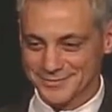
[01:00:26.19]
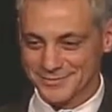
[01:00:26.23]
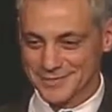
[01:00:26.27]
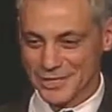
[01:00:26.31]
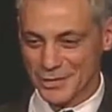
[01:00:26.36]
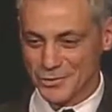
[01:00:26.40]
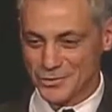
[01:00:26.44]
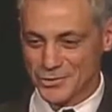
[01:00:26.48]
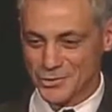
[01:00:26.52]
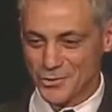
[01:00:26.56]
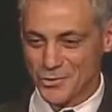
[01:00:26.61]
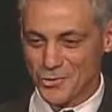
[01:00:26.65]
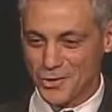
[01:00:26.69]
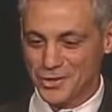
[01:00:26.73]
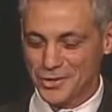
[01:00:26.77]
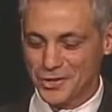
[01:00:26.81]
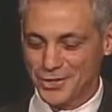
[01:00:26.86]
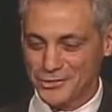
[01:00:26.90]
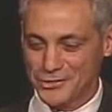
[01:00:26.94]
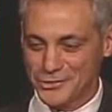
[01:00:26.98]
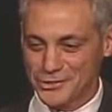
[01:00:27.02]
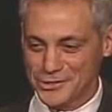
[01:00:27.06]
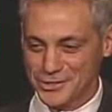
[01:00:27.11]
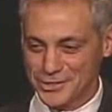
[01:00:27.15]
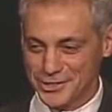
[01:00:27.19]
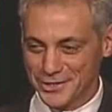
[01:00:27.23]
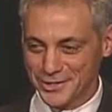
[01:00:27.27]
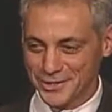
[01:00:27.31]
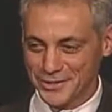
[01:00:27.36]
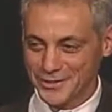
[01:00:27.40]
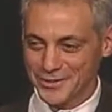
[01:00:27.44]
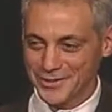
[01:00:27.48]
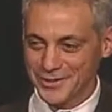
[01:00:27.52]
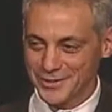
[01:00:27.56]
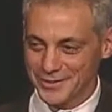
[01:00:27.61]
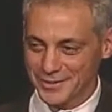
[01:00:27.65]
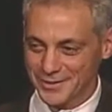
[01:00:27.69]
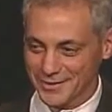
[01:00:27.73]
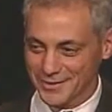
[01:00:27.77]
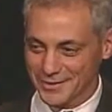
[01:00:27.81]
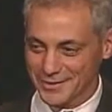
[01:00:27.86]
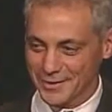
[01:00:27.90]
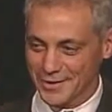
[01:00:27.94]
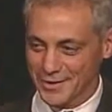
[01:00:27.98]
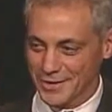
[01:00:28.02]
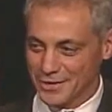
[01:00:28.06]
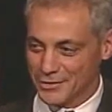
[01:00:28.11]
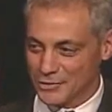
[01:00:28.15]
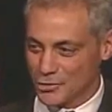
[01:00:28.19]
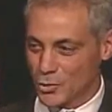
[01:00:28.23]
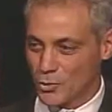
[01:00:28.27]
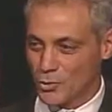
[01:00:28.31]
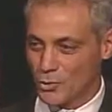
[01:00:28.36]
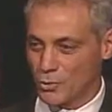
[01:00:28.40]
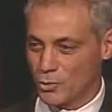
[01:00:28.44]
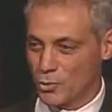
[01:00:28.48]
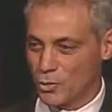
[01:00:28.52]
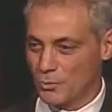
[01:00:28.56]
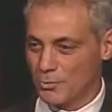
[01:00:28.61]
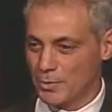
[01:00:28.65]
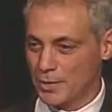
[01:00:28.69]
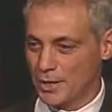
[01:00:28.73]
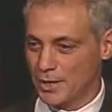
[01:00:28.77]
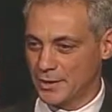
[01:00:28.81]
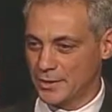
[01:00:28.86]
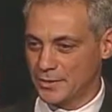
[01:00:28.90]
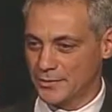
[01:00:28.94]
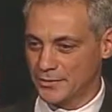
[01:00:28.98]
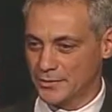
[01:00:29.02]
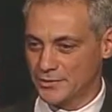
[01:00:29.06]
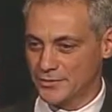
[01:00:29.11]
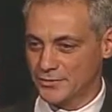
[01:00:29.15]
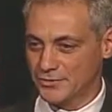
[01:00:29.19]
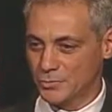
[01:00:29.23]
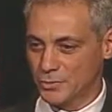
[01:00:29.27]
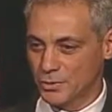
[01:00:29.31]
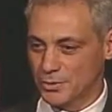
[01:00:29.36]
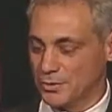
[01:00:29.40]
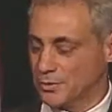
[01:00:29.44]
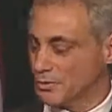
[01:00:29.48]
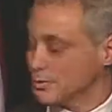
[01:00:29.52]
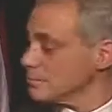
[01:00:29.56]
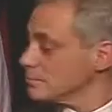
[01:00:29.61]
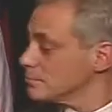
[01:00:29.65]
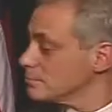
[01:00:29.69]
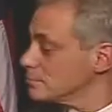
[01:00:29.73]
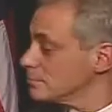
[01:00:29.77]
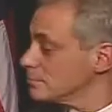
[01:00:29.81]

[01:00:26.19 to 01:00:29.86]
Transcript: That was a 100 a year, and don't quote me on it this winter.